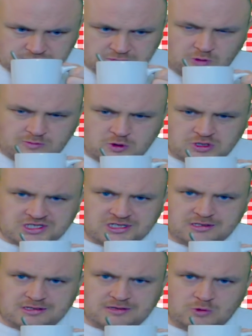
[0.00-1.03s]
Almost
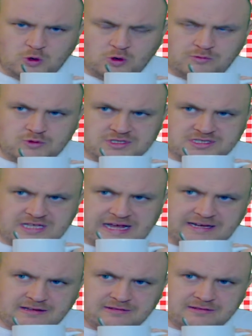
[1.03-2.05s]

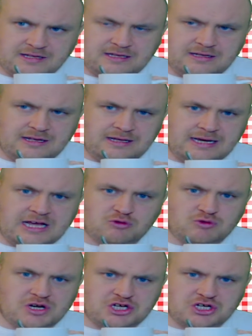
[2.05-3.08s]
like a
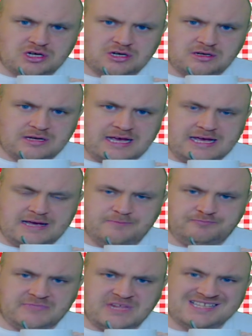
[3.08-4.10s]
licorice
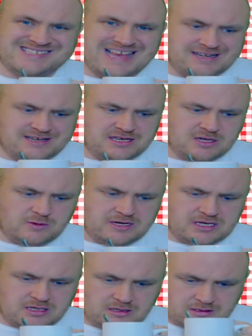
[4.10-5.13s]
scent to it.